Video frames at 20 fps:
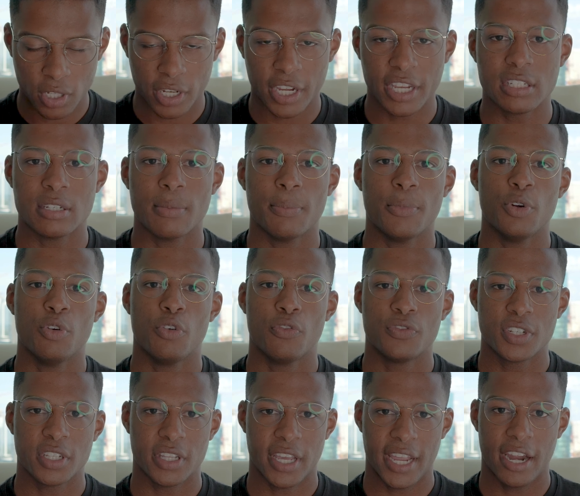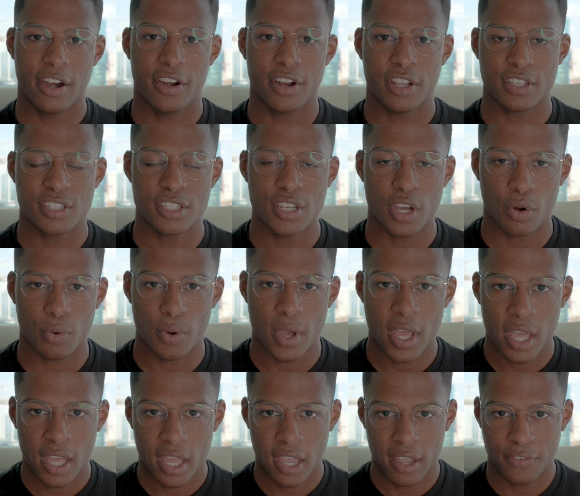looking to move to the area. So
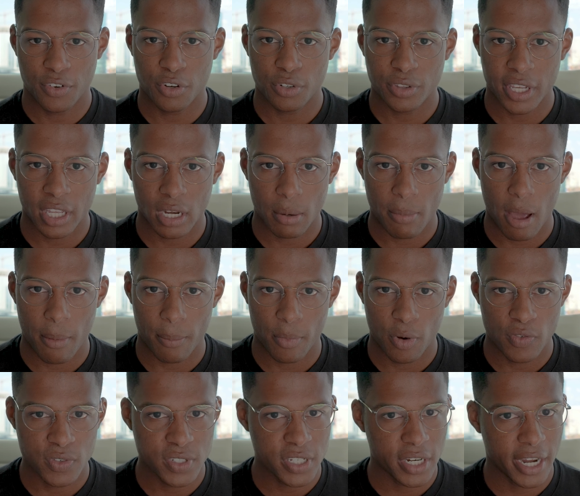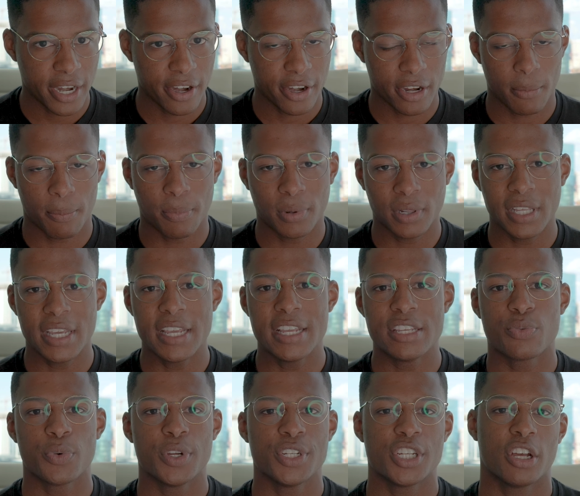if you're thinking about moving to the area,
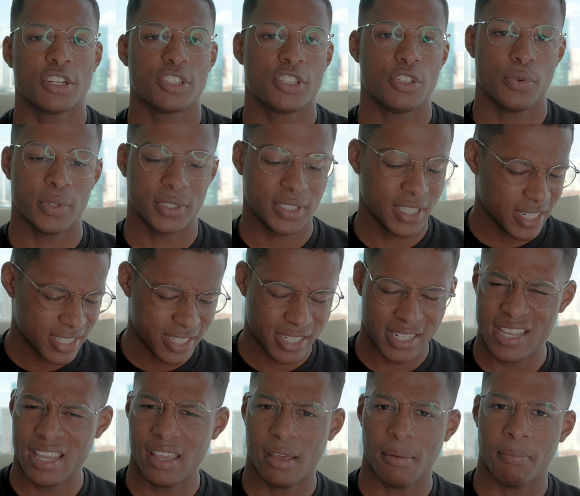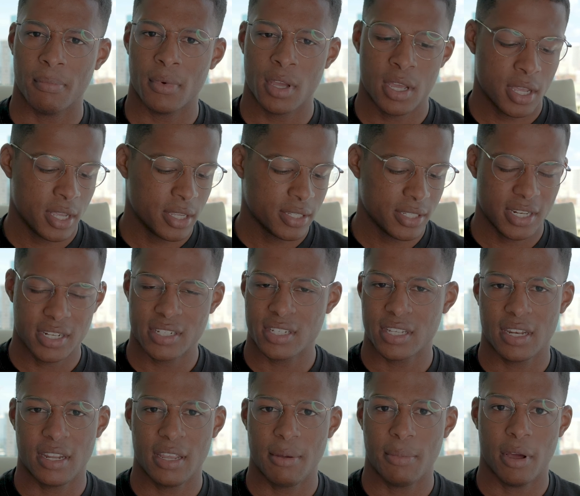please reach out to us. Send us a DM, send us
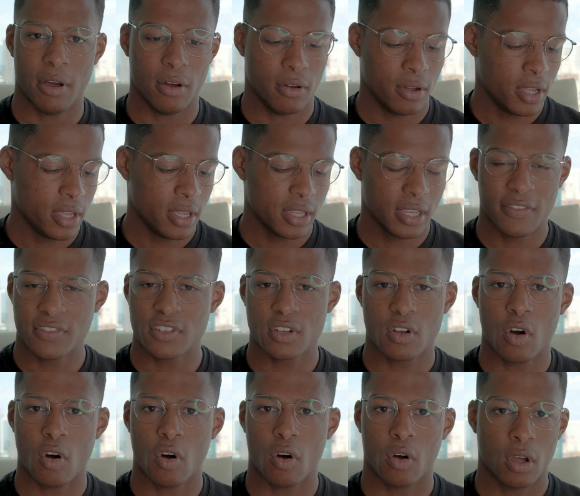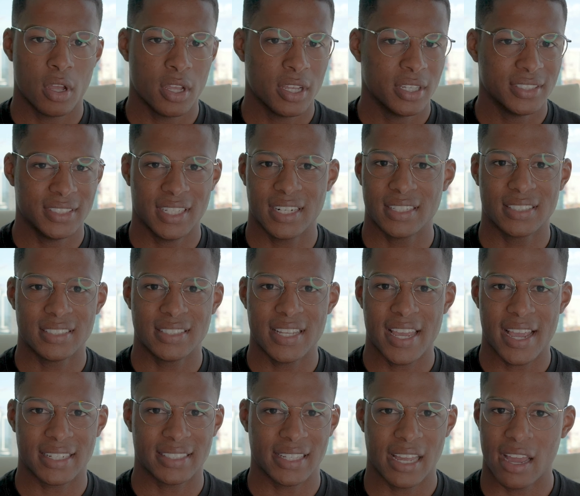an email, give us a call, send us a
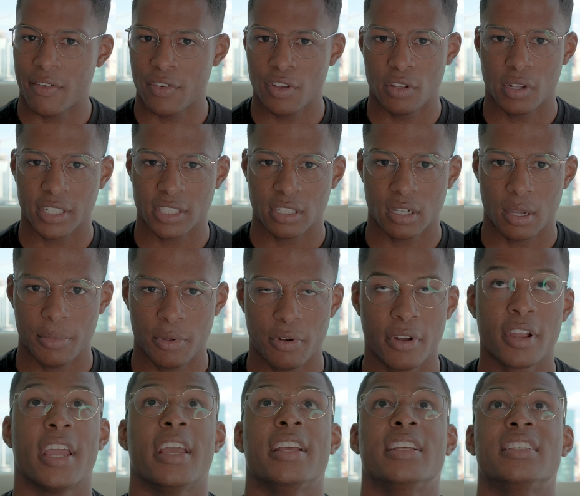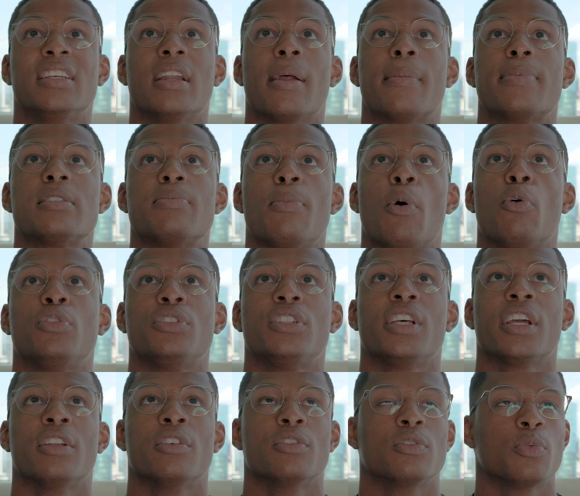text, however you like to communicate. Send up smoke
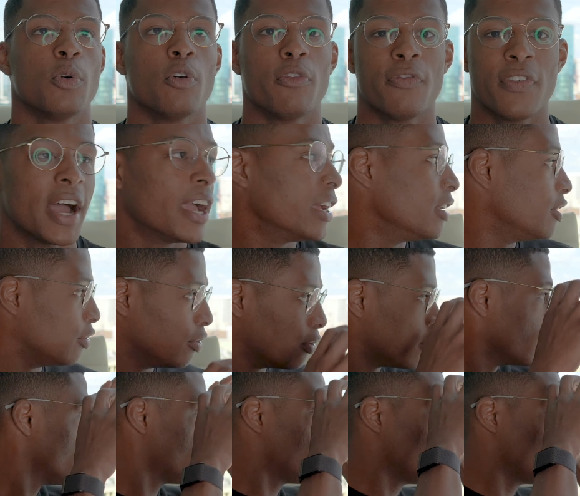signals. We'll find you.